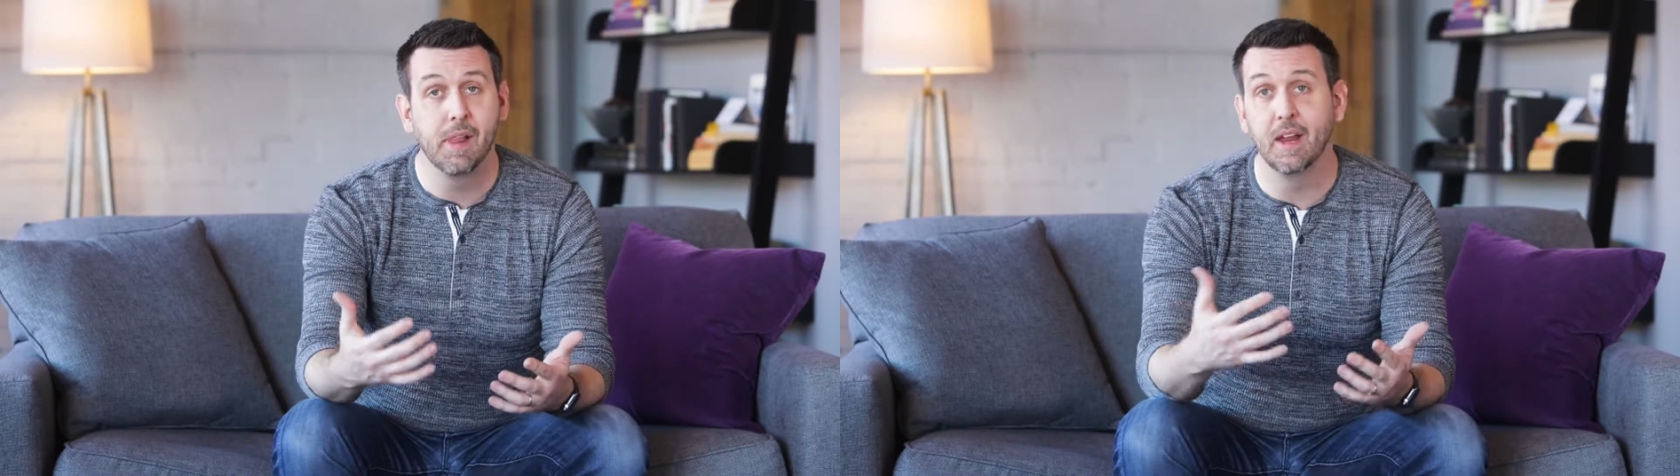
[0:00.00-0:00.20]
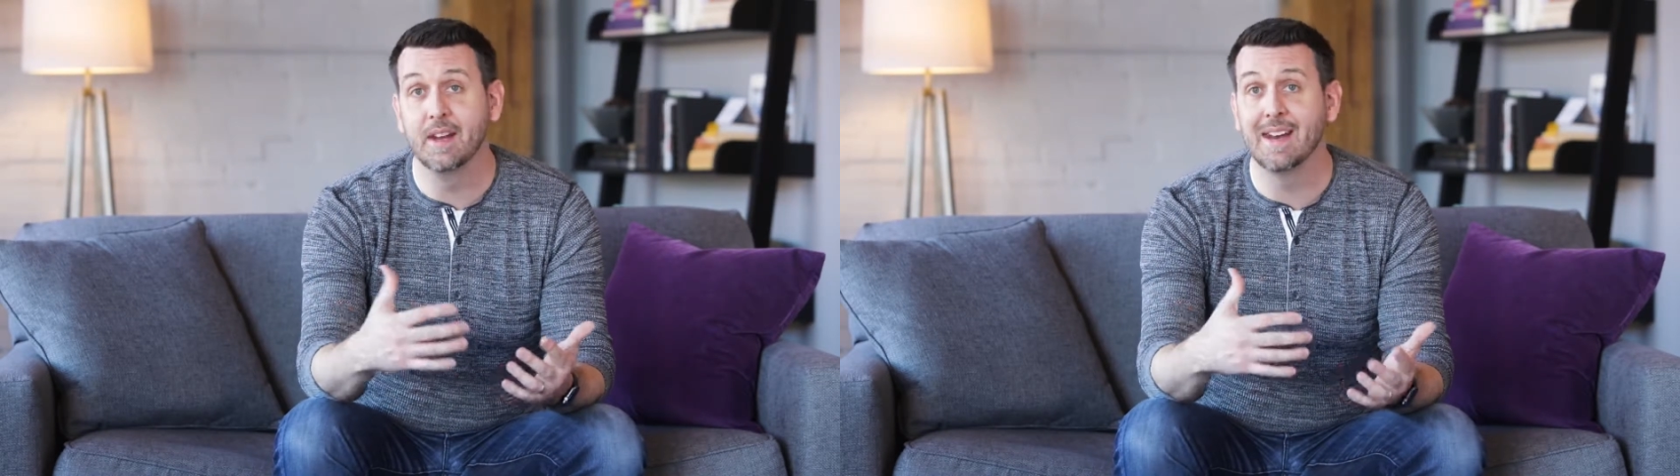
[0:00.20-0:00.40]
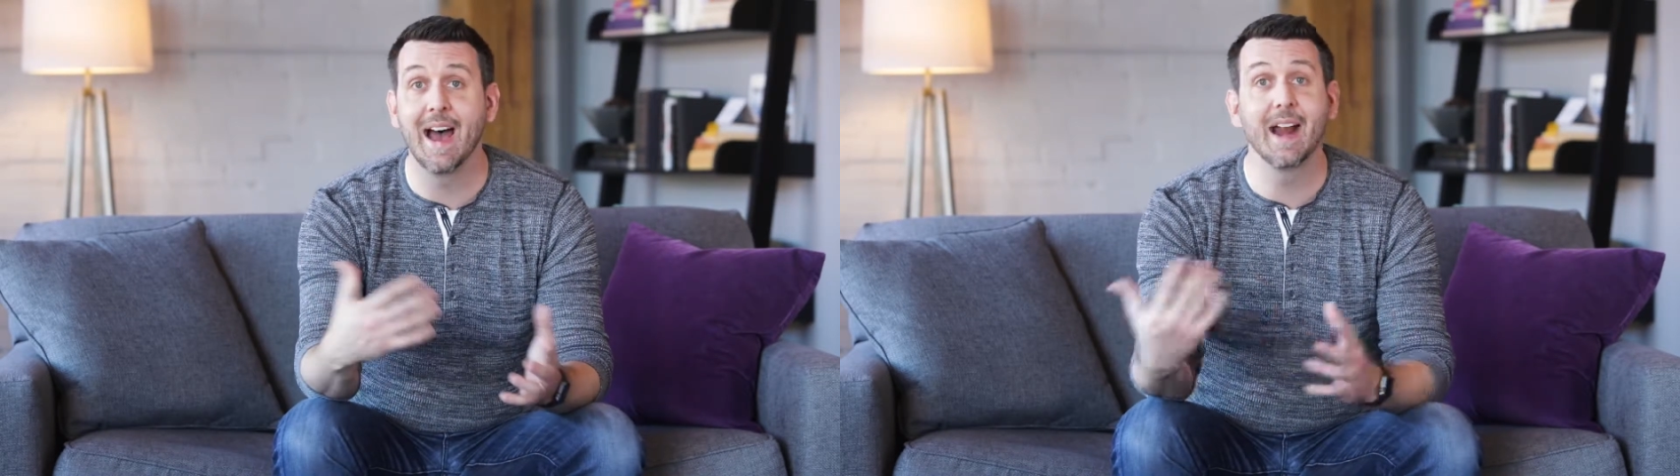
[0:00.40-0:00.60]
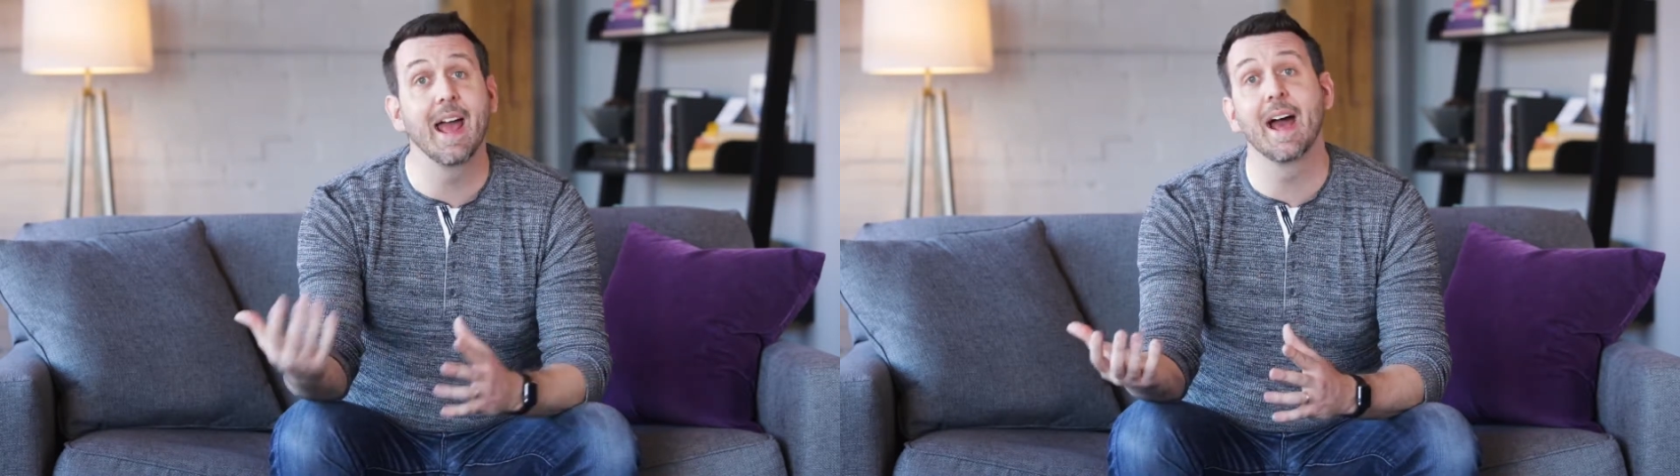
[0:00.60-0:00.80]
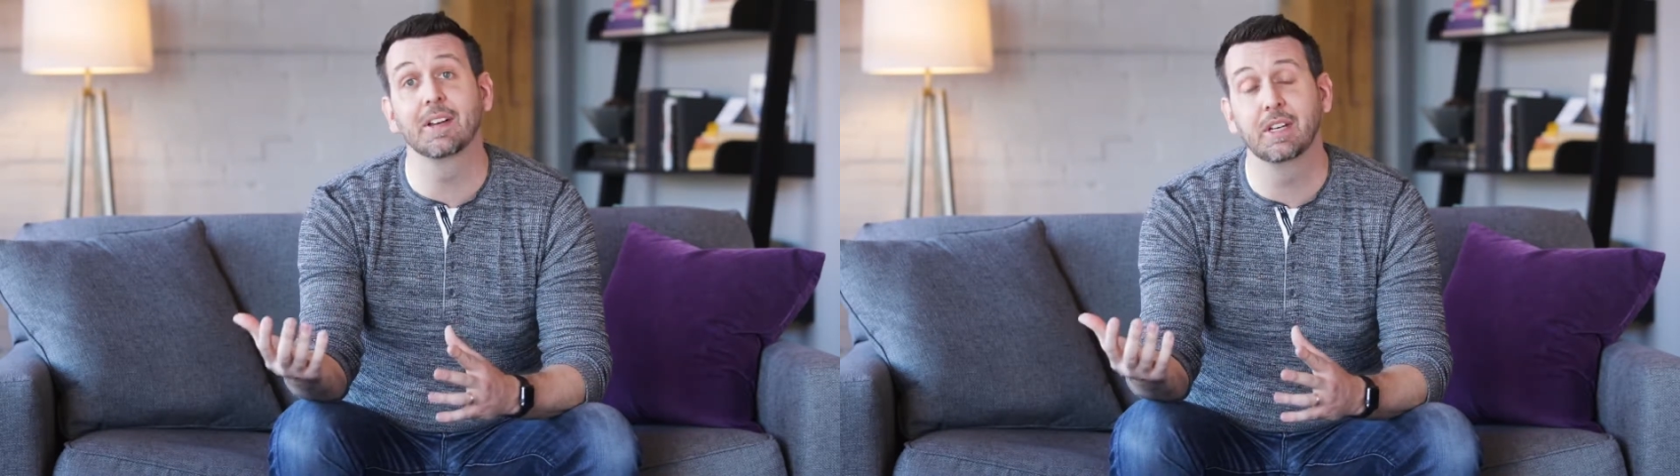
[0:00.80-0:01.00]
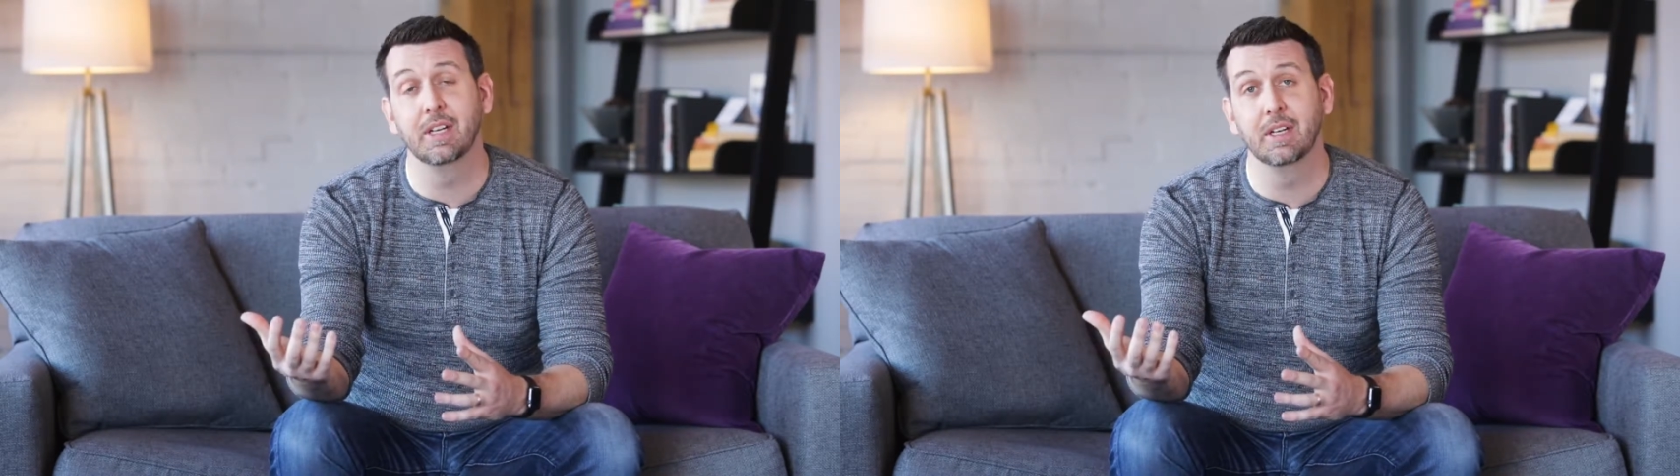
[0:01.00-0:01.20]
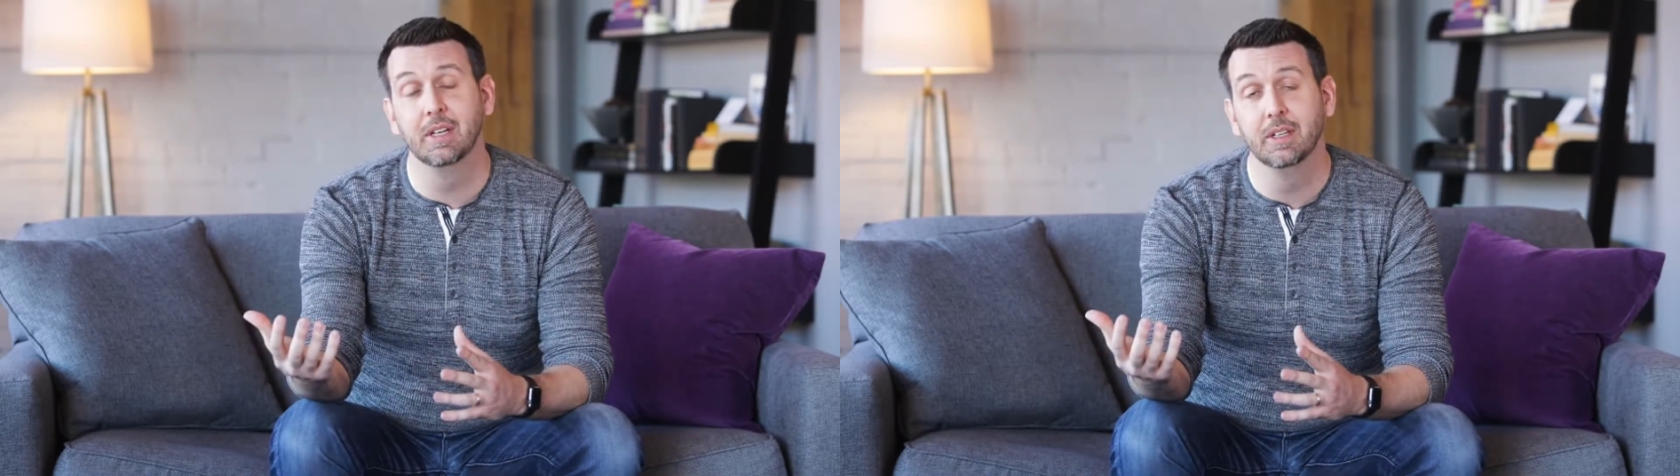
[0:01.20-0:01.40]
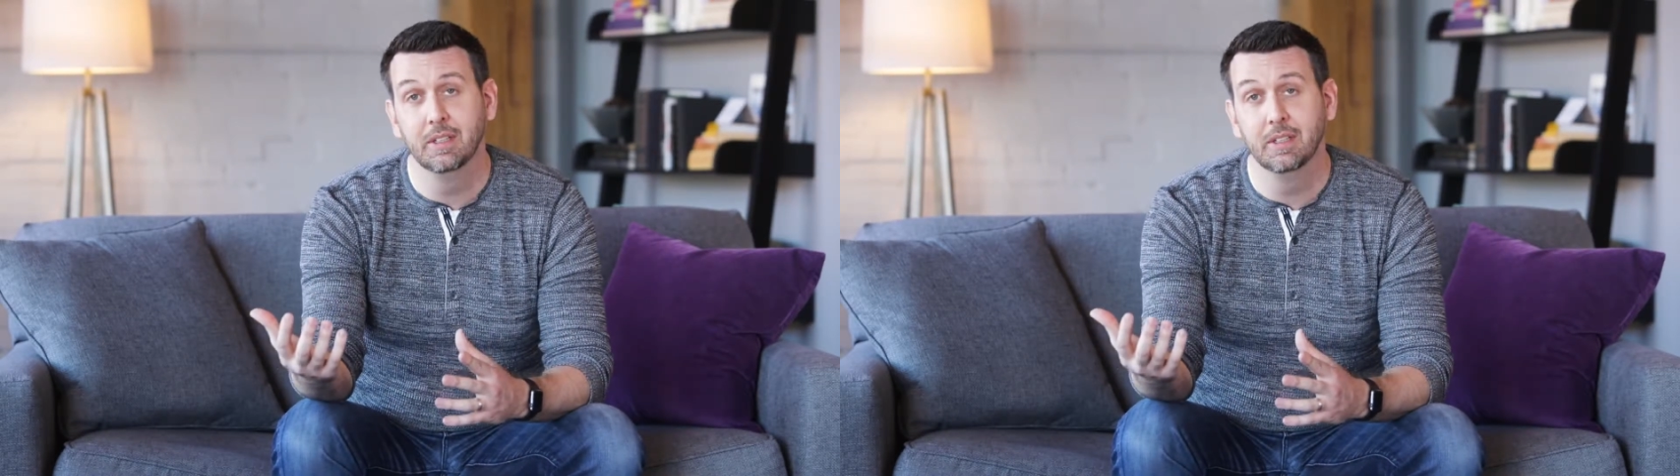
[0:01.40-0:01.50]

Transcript: and not asking